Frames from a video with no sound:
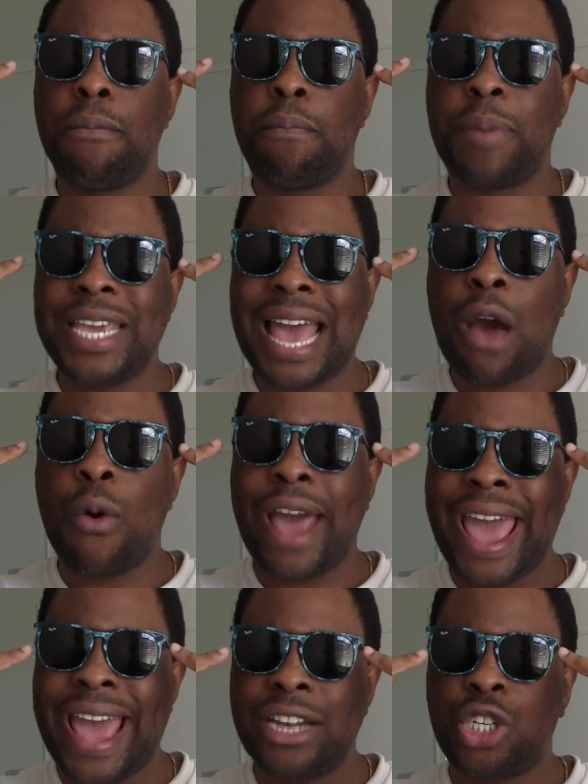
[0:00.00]
B L
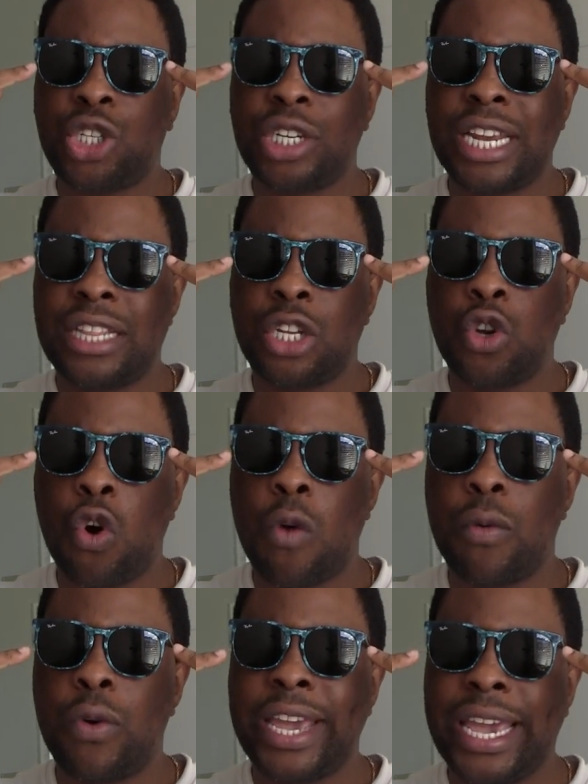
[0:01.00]
H in the
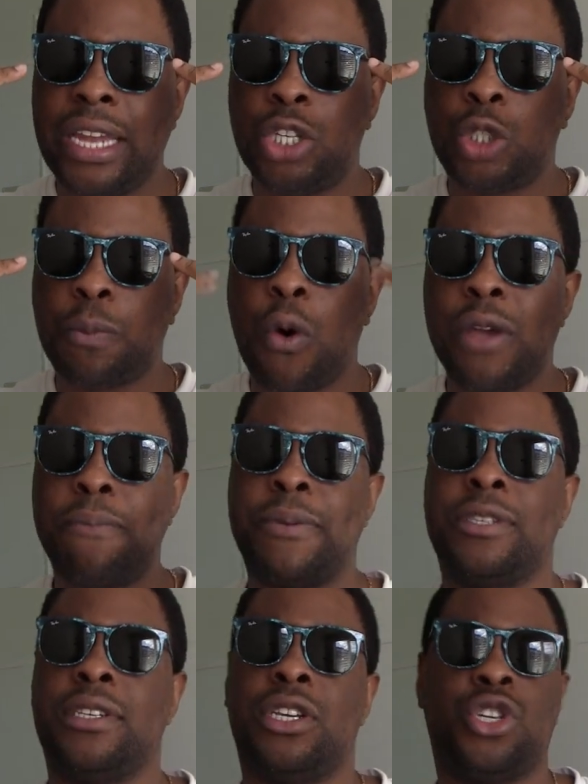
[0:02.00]
normal hinge point
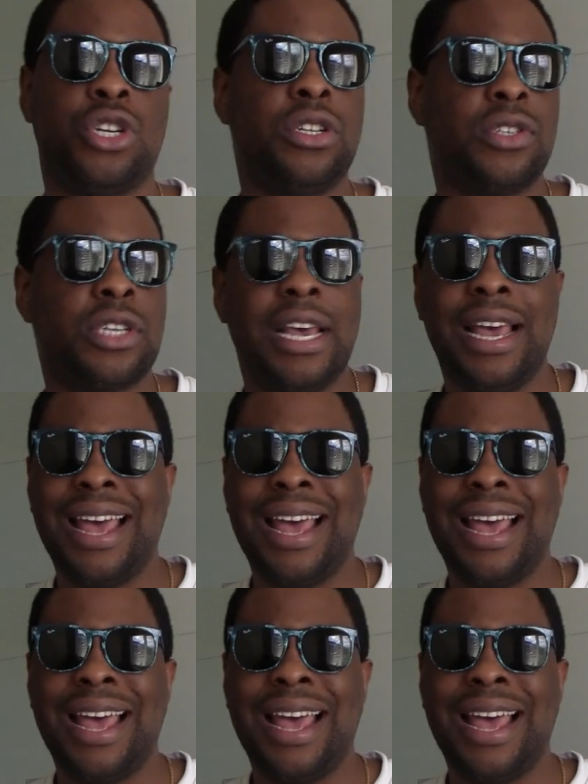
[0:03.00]
positions,